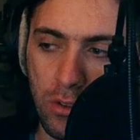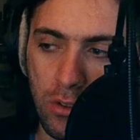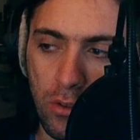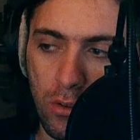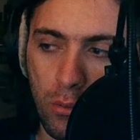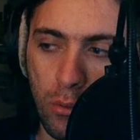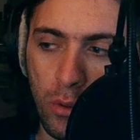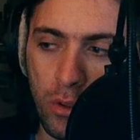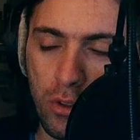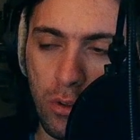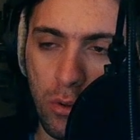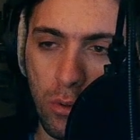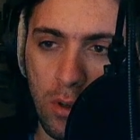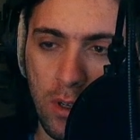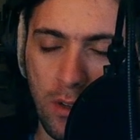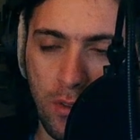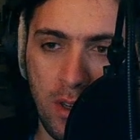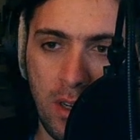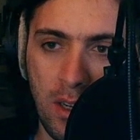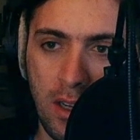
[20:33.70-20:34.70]
would you
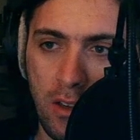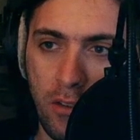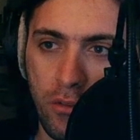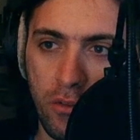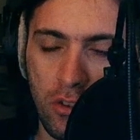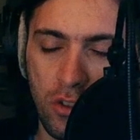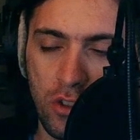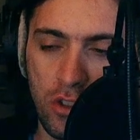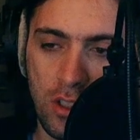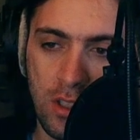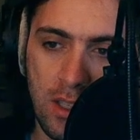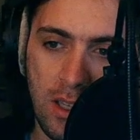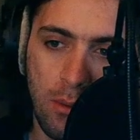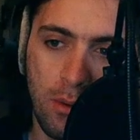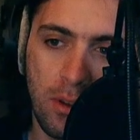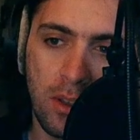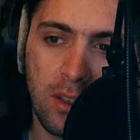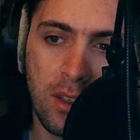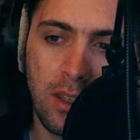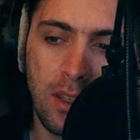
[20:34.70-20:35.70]
rather have
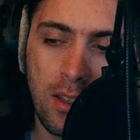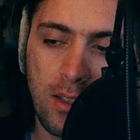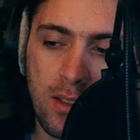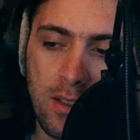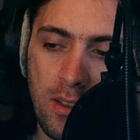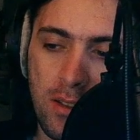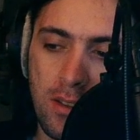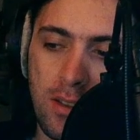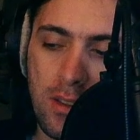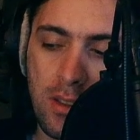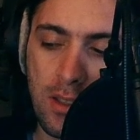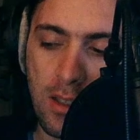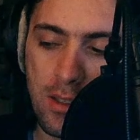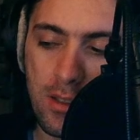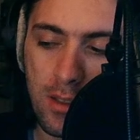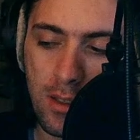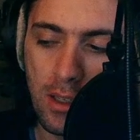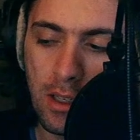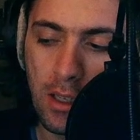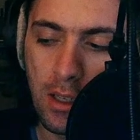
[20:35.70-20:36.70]
generic kick
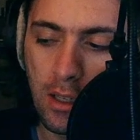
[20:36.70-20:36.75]
synthesizer